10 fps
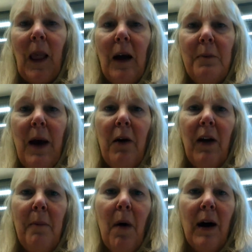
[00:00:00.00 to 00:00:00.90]
And
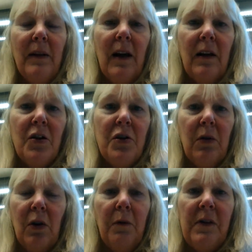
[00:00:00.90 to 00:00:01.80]
bearing in mind that, as you
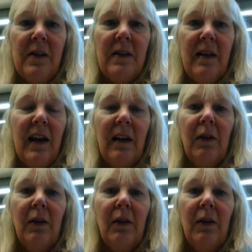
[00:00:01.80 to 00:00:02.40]
can obviously see,